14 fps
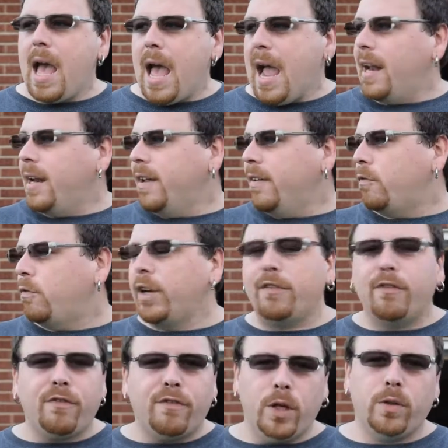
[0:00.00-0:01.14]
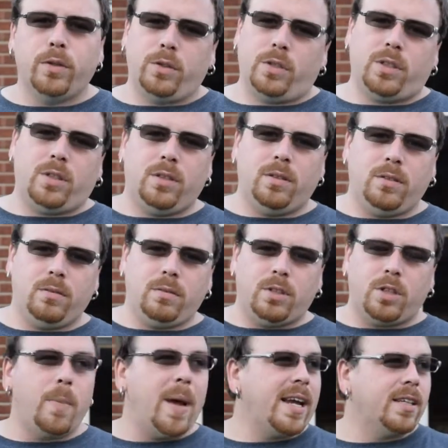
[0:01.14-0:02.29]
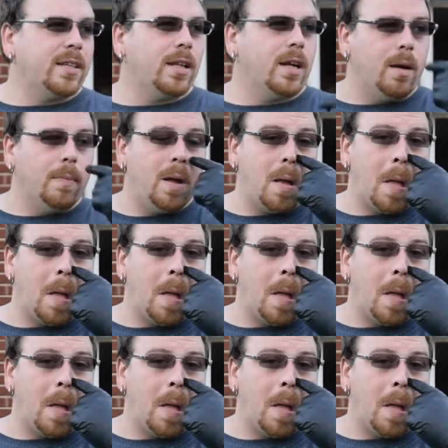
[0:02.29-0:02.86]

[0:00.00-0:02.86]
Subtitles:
and it refused to go back into the hub.